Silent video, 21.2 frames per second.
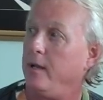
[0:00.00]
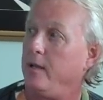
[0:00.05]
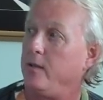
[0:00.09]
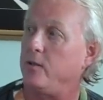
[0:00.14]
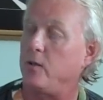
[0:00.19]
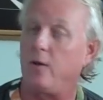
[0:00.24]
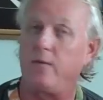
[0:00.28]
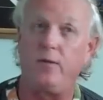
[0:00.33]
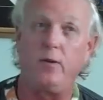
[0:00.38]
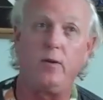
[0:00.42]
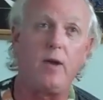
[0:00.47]

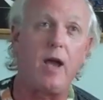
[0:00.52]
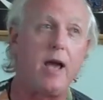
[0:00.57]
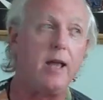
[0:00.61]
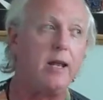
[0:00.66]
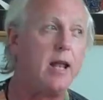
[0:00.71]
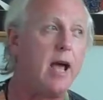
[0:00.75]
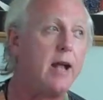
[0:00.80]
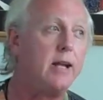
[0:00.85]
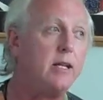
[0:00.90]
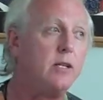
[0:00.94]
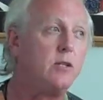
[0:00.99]
So if you
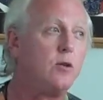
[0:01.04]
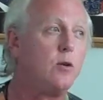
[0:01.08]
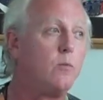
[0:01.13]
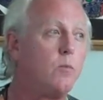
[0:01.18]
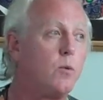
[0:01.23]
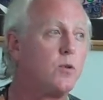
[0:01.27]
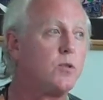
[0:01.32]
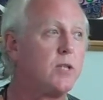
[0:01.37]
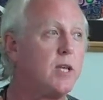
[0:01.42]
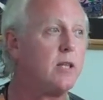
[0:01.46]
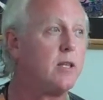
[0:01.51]
got 92%
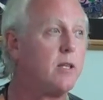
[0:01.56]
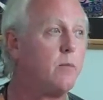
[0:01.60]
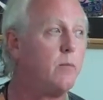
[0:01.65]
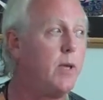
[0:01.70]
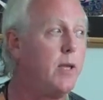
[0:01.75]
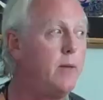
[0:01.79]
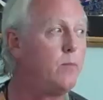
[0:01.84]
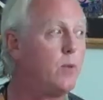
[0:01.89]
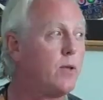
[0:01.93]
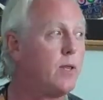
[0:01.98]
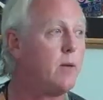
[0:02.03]
of the
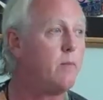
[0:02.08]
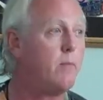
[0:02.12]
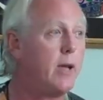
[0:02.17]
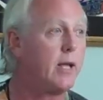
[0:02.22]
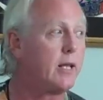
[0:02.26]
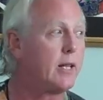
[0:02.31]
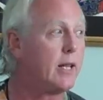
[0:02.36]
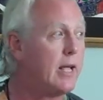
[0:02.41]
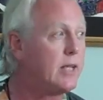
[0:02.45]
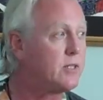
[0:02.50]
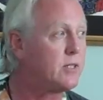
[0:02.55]
people that make
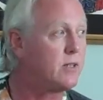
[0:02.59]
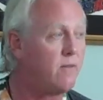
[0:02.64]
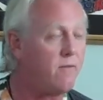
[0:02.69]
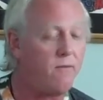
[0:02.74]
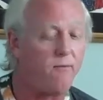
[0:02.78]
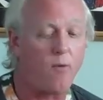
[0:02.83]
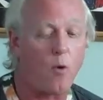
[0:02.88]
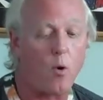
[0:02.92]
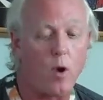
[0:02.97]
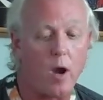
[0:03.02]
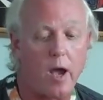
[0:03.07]
less than
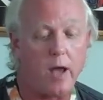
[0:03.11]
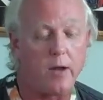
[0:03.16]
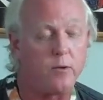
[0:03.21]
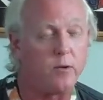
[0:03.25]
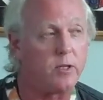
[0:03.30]
$400